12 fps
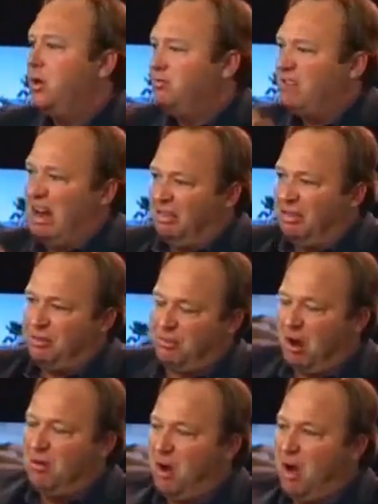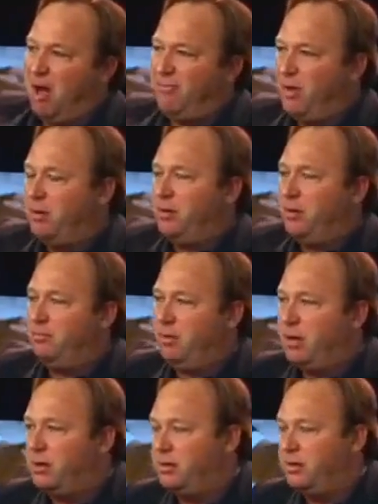kind of thrown off under
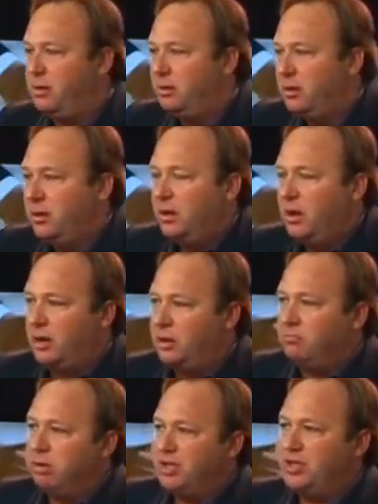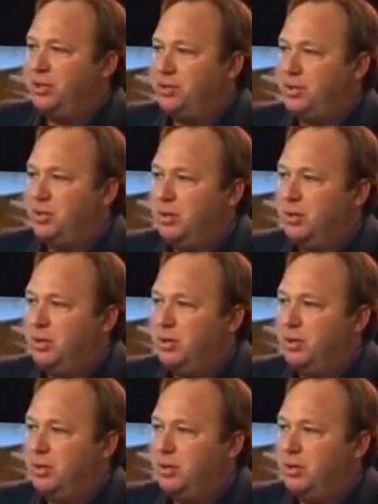the bushes.